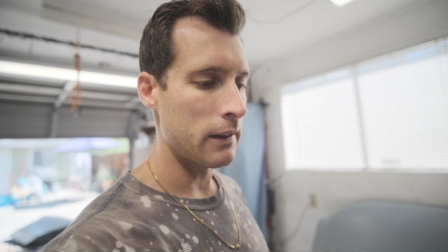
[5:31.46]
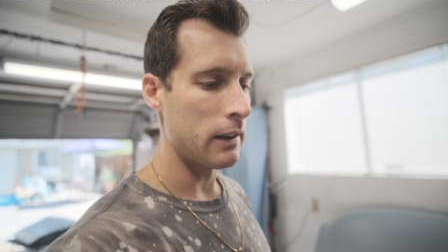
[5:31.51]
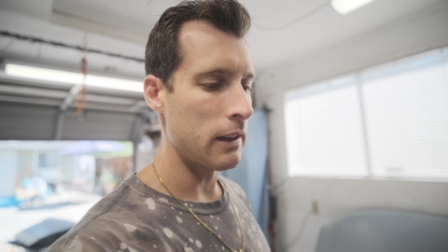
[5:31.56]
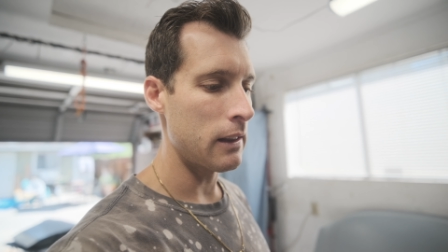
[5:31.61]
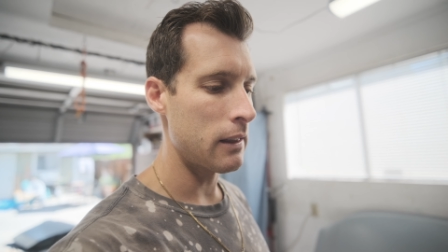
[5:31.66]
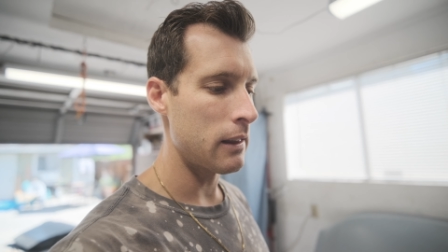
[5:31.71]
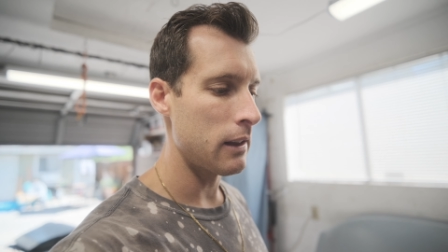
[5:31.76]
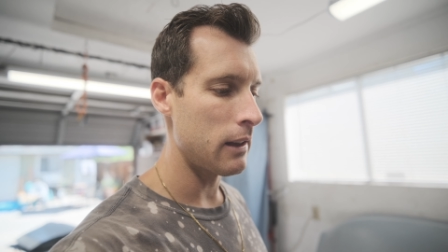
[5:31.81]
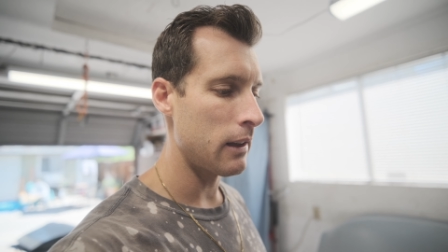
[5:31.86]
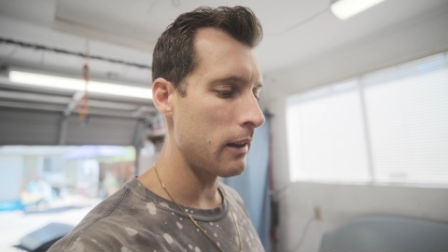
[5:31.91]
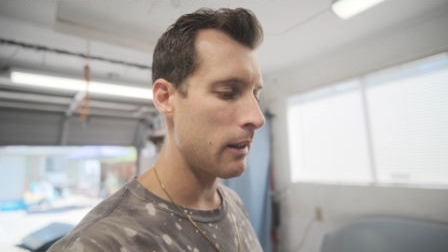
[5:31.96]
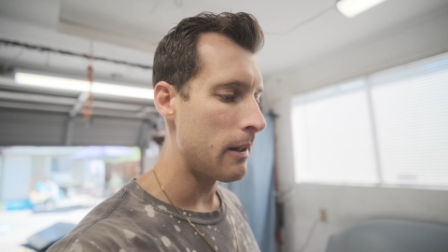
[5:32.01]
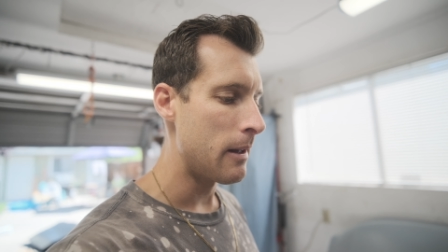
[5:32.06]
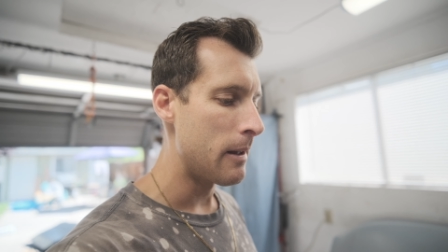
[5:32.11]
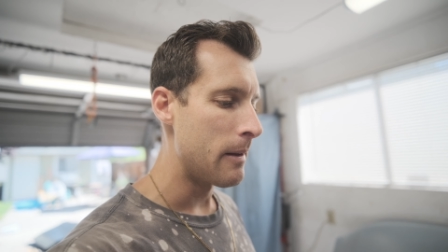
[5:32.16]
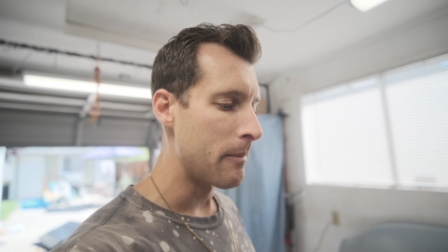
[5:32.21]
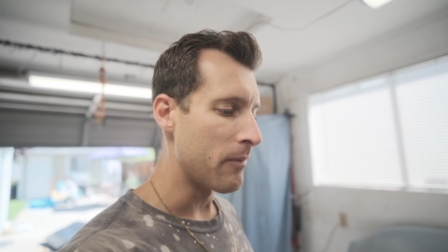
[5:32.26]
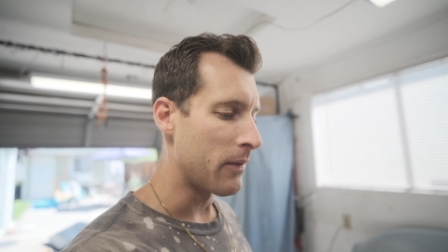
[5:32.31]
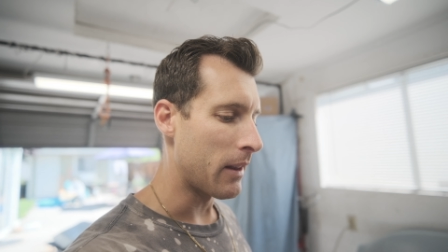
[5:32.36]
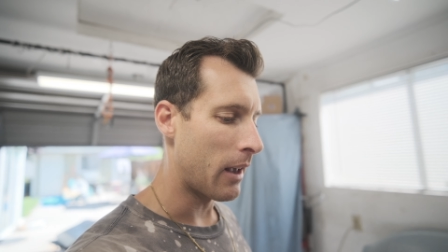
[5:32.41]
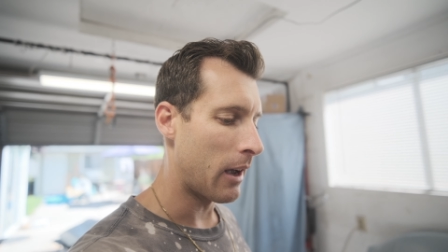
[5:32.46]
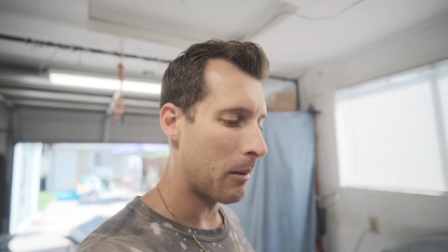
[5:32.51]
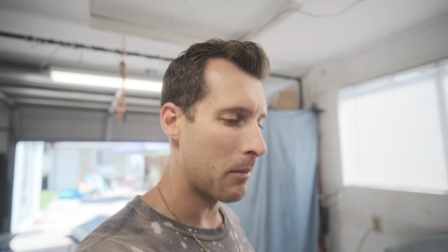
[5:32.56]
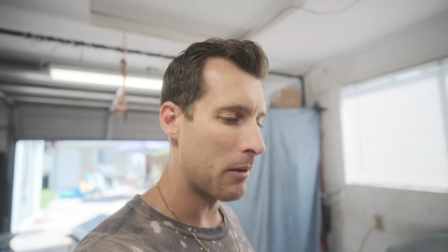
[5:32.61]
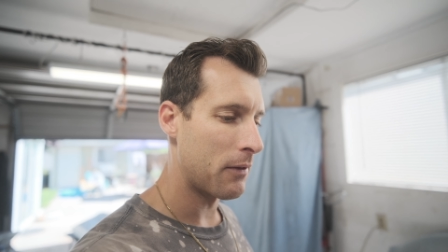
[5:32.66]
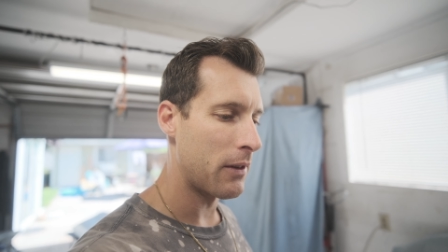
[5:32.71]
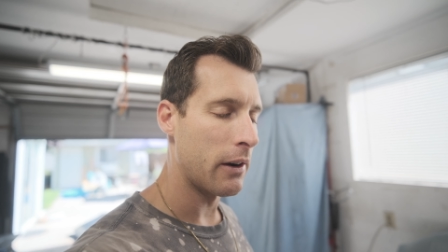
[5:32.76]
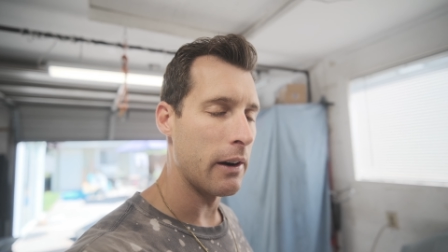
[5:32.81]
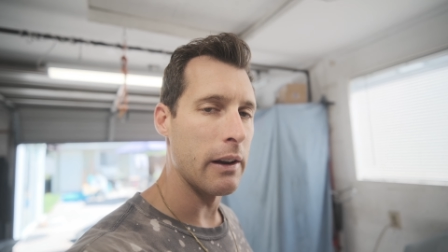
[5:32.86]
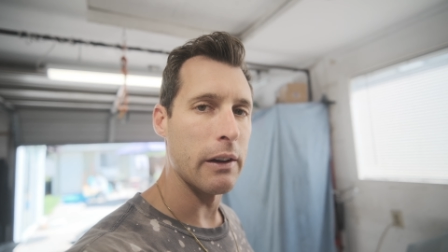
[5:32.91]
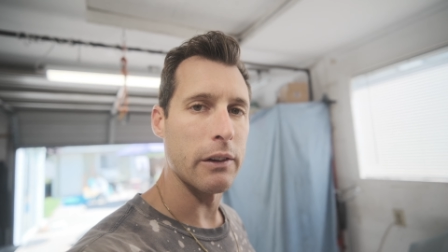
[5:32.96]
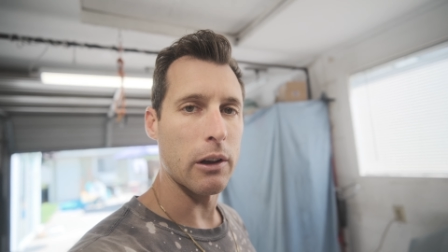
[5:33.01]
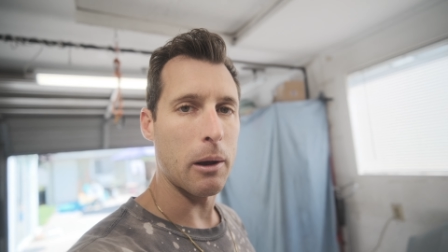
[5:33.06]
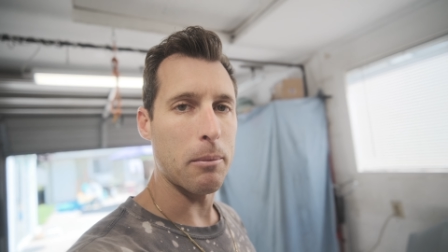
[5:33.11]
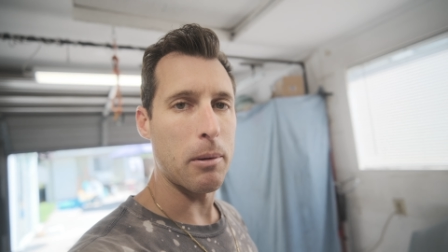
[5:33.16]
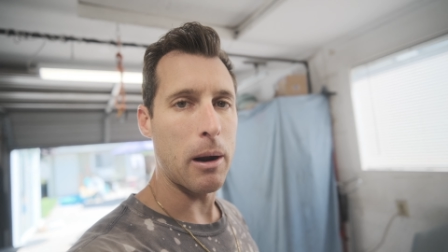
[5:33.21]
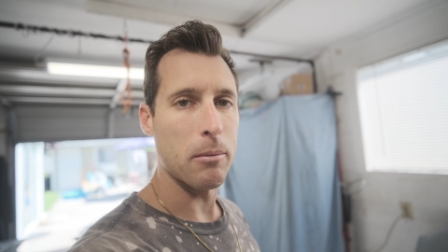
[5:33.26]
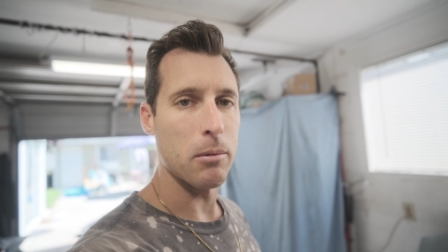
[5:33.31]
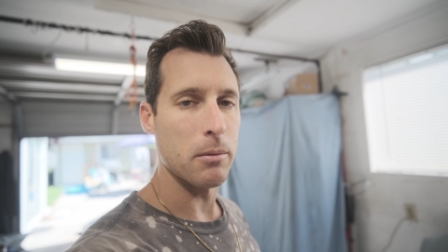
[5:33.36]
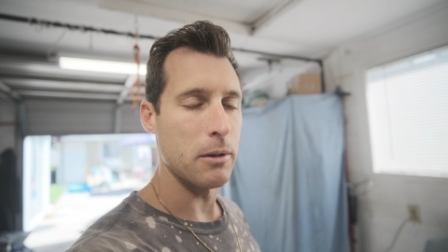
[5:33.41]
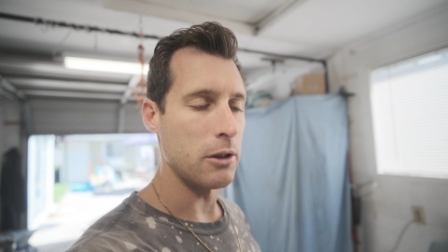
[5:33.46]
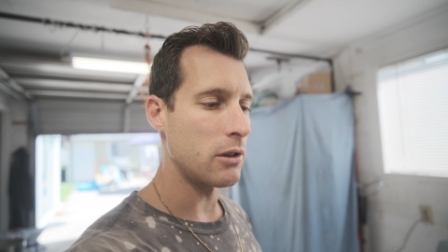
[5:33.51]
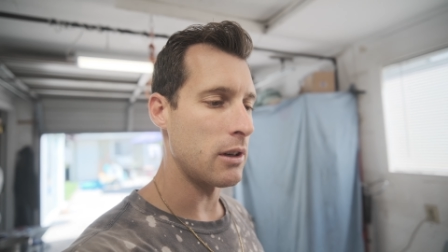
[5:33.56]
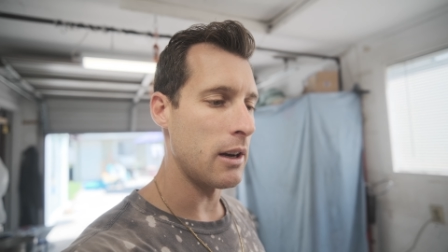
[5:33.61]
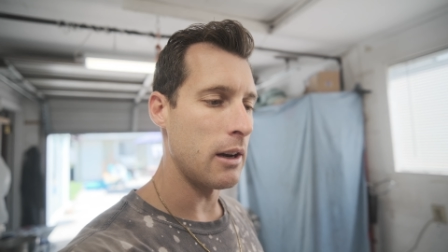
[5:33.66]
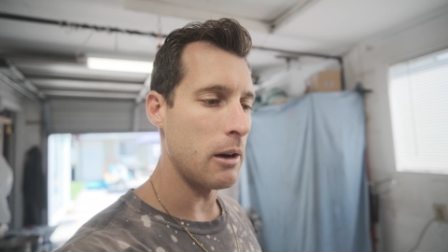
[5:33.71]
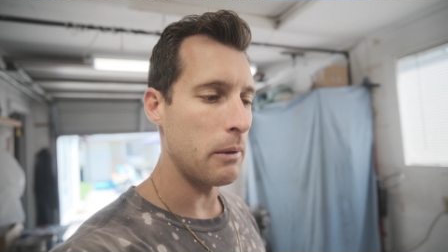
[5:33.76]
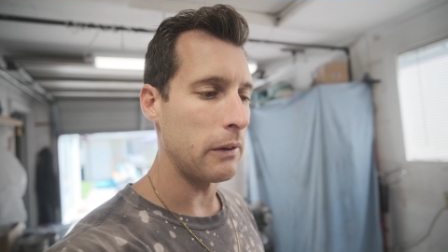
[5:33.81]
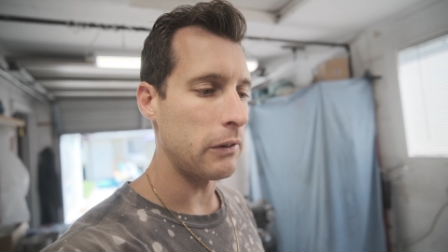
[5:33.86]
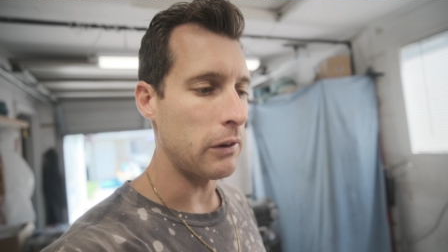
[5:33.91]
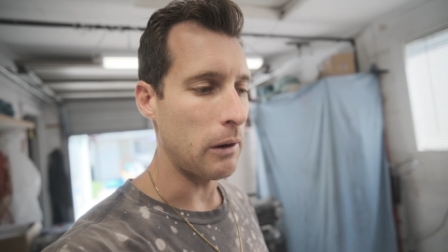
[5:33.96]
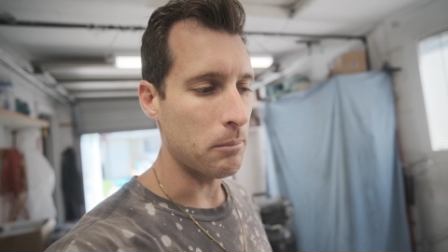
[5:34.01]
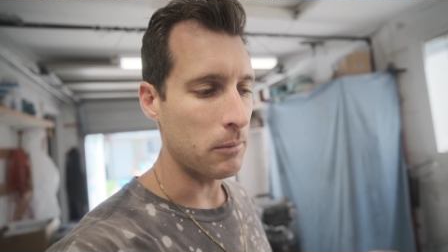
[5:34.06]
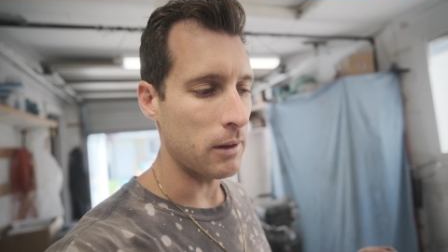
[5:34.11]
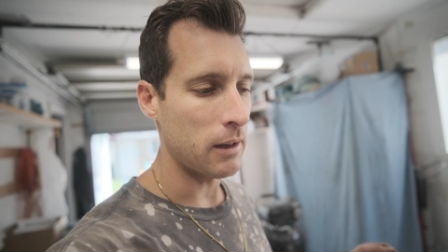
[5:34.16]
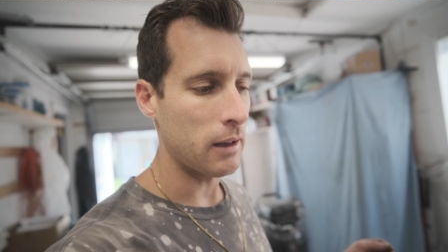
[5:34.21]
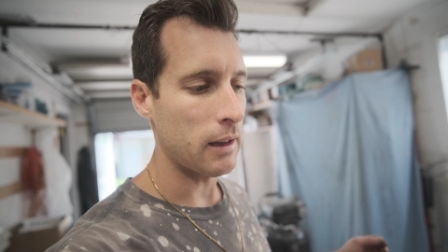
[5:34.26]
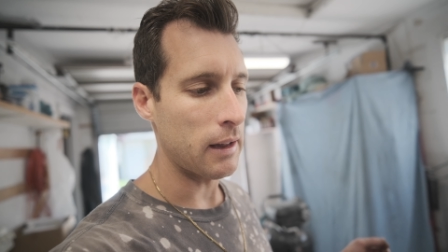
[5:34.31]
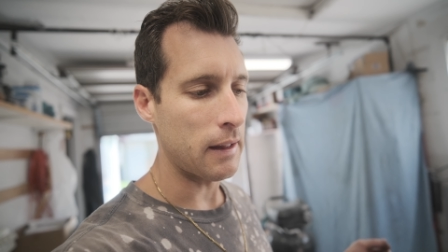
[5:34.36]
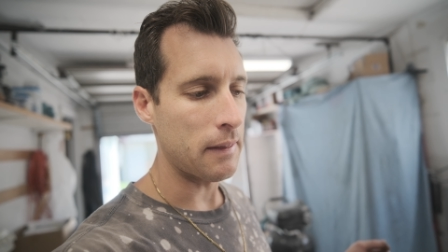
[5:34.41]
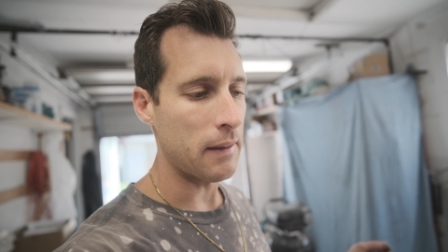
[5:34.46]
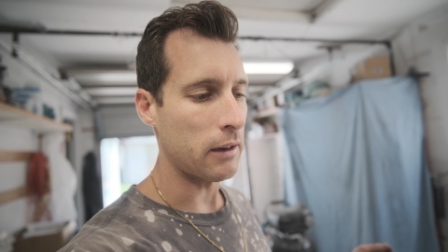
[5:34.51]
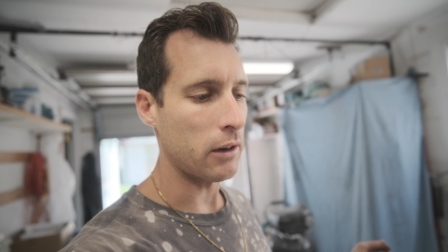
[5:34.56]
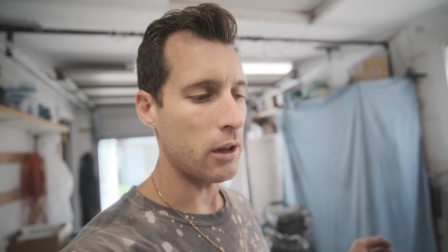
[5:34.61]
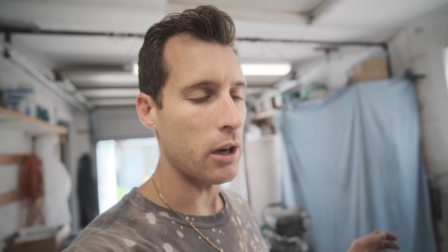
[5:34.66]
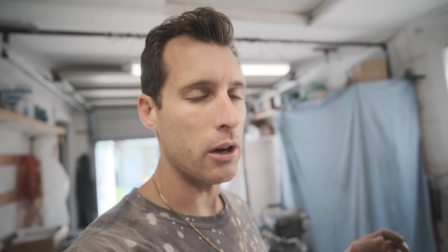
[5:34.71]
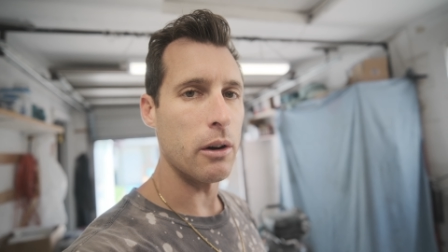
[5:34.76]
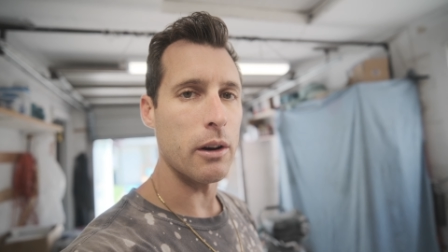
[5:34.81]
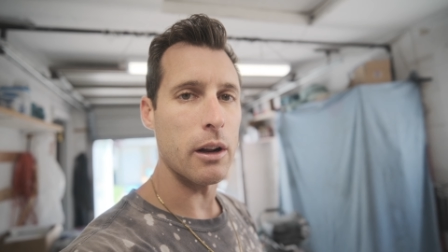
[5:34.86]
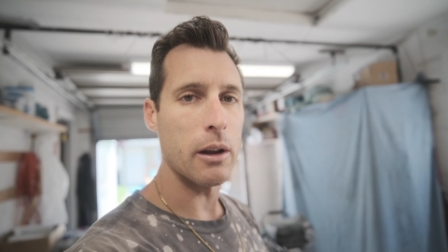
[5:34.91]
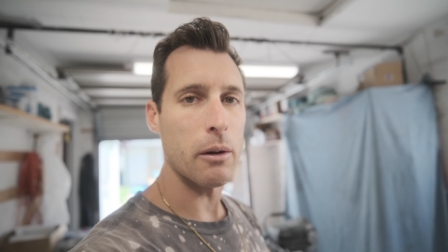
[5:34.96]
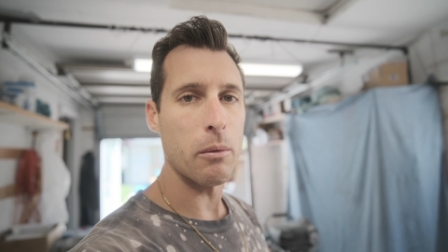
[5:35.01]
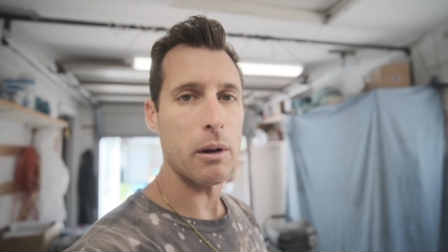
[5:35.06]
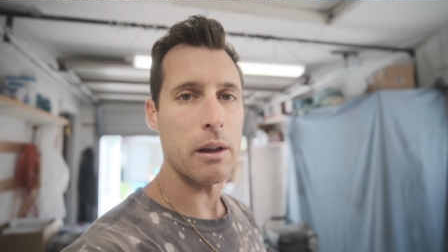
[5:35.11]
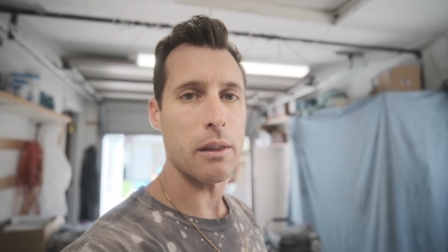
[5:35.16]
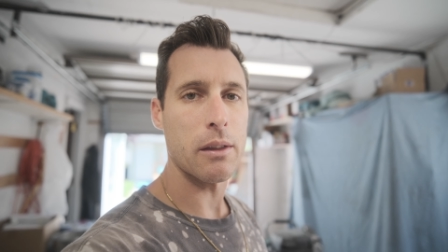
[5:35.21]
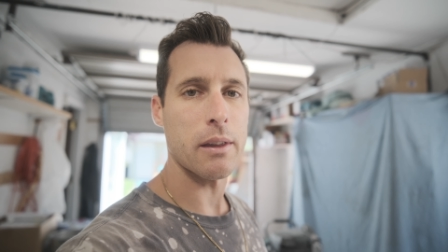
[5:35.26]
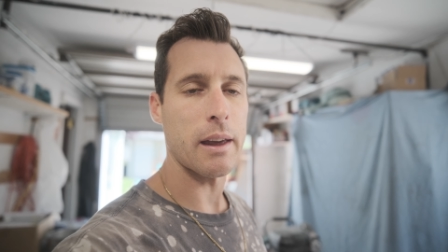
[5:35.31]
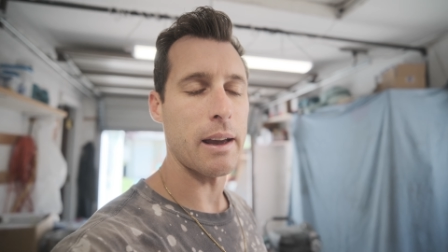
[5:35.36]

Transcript: anything. If there is, I'll probably treat it with something and then coat it with